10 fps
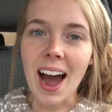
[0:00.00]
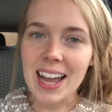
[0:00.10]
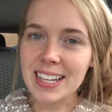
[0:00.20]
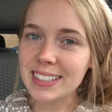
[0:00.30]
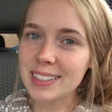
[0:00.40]

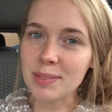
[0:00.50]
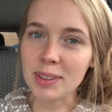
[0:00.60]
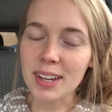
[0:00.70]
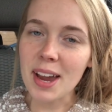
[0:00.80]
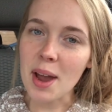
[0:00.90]
Hi, it's
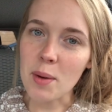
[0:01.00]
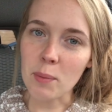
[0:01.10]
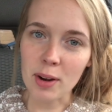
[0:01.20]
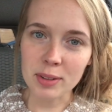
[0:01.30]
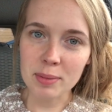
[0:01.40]
Emily and
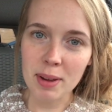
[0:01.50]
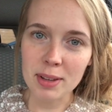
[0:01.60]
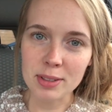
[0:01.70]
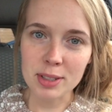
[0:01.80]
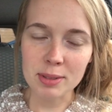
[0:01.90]
welcome to my
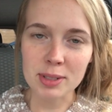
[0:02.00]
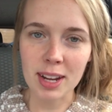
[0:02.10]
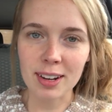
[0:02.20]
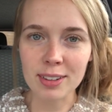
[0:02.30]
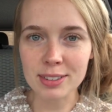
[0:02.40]
YouTube
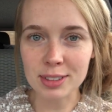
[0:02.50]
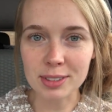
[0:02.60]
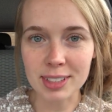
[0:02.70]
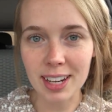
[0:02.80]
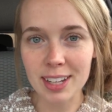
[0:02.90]
channel. So
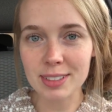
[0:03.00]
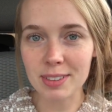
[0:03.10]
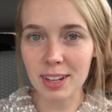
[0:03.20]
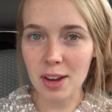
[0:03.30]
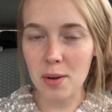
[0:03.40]
today's
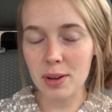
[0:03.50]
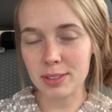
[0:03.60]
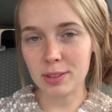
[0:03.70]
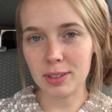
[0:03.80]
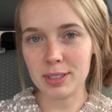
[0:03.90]
video
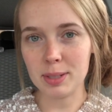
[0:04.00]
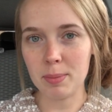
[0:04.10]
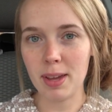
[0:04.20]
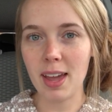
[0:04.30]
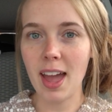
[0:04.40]
is going to
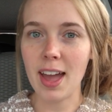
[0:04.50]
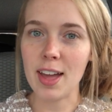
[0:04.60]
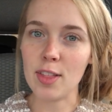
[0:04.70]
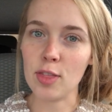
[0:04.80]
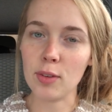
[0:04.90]
be
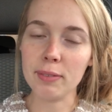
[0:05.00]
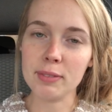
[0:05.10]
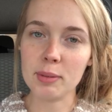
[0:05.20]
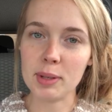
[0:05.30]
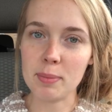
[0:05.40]
a
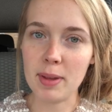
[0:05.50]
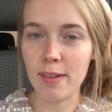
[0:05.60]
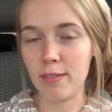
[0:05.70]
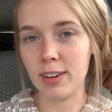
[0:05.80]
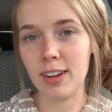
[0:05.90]
thrift with
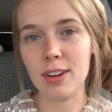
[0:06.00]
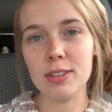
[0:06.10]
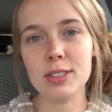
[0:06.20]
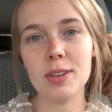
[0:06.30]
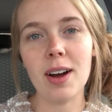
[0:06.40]
me
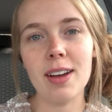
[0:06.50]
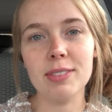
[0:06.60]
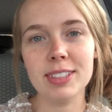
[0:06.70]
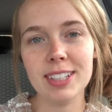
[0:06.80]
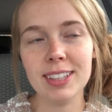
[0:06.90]
video. So
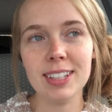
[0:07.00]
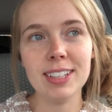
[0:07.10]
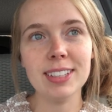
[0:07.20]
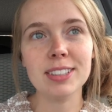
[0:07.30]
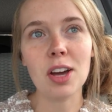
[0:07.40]
I've seen
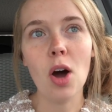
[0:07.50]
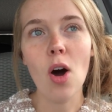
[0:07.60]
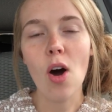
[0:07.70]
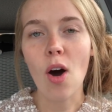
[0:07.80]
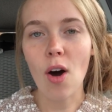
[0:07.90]
these
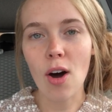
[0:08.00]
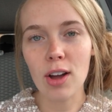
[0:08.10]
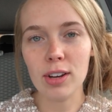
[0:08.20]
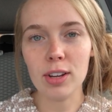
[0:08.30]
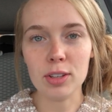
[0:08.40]

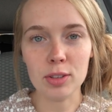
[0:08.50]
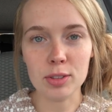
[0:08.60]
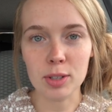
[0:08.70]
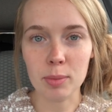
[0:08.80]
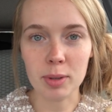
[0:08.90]
on
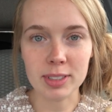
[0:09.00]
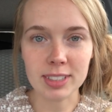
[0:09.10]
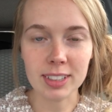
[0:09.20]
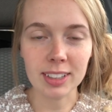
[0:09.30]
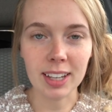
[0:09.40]
YouTube
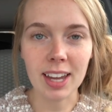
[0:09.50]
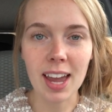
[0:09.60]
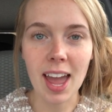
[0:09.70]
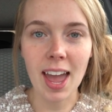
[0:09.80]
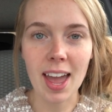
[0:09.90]

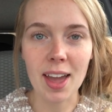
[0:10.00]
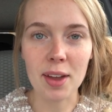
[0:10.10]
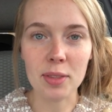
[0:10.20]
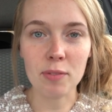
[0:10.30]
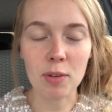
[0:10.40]
recently,
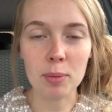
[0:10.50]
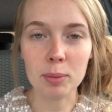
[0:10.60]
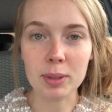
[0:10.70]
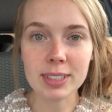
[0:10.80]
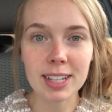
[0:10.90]
and from
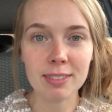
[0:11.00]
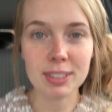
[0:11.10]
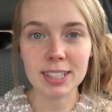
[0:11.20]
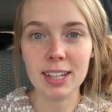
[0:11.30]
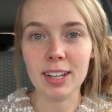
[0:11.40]
the ones I've
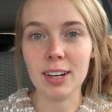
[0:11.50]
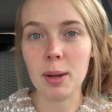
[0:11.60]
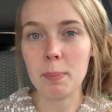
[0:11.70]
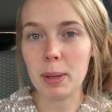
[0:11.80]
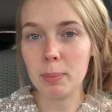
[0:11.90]

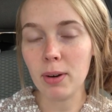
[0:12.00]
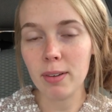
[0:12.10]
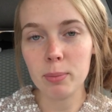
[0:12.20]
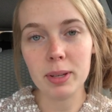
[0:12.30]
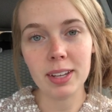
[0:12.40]
seen, people
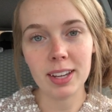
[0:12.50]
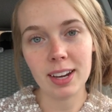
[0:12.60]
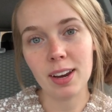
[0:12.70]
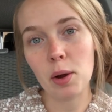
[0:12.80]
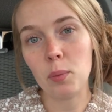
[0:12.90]
have been
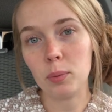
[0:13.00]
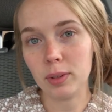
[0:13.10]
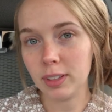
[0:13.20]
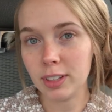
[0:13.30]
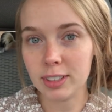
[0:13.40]
getting
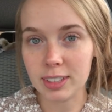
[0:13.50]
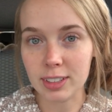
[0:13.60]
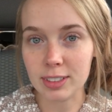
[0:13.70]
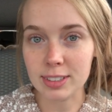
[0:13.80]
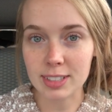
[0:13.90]
really good
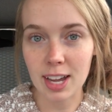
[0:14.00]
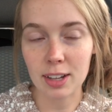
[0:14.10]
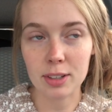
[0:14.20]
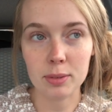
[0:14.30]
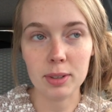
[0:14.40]
deals
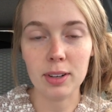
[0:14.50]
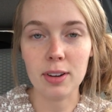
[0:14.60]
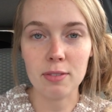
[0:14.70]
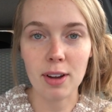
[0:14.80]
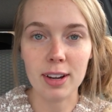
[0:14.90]
at Goodwill
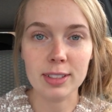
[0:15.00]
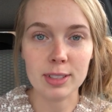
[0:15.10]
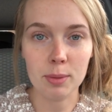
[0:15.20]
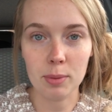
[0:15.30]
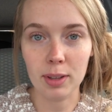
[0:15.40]
and finding
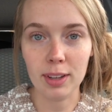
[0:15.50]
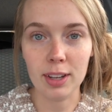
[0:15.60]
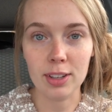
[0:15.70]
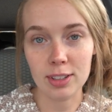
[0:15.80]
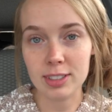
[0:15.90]
some
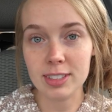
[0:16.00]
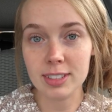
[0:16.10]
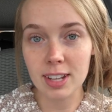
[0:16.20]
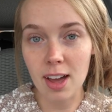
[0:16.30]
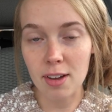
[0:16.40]
really good
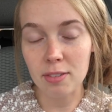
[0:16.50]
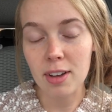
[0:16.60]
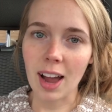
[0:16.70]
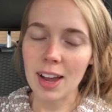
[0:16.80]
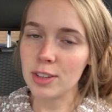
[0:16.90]
stuff.
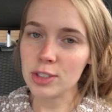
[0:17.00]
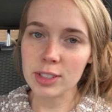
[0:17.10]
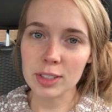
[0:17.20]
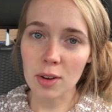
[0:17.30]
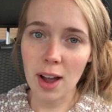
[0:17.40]
I
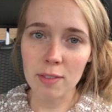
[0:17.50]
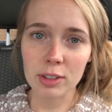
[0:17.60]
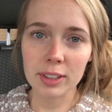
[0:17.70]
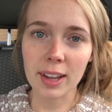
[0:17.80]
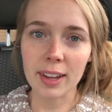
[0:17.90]
usually don't have
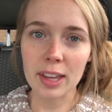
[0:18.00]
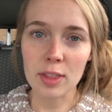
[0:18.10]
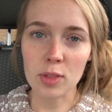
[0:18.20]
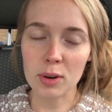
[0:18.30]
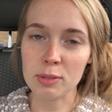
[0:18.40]
good luck
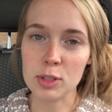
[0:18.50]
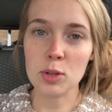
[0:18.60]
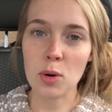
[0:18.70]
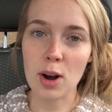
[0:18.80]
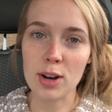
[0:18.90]
in thrift
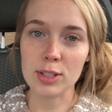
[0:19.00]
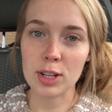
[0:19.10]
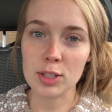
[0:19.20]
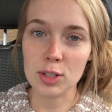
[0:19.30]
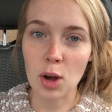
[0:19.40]
stores,
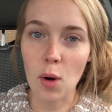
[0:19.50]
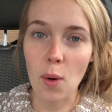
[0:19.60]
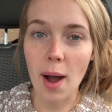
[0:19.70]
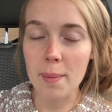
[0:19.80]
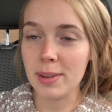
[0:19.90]

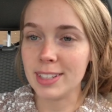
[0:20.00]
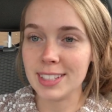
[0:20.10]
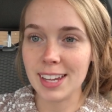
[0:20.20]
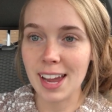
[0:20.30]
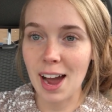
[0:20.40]
so I'm gonna
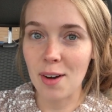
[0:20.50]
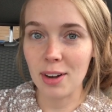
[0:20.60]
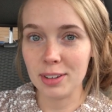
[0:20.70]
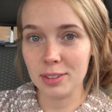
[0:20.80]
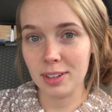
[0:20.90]
see how
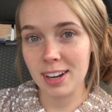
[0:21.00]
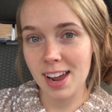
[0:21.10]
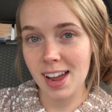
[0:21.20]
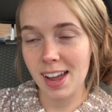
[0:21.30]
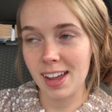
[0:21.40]
I do
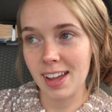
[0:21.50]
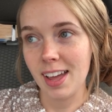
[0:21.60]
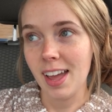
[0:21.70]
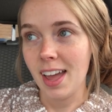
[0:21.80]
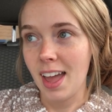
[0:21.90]
today
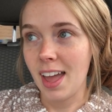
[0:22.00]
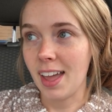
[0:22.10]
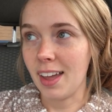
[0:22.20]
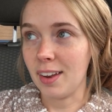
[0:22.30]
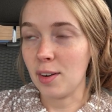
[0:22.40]

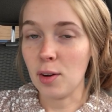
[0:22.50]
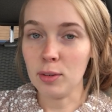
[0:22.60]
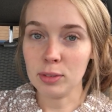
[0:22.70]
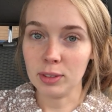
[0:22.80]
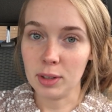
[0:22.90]
and
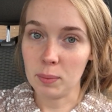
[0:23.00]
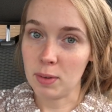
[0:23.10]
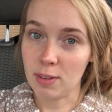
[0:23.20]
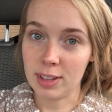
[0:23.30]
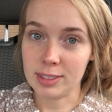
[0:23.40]
hopefully
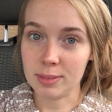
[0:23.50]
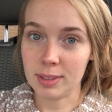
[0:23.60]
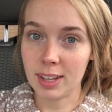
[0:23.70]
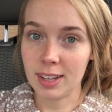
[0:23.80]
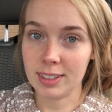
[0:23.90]
we find some
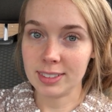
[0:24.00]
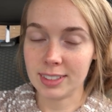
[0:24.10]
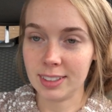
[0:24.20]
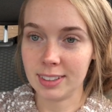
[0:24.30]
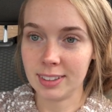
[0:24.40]
things.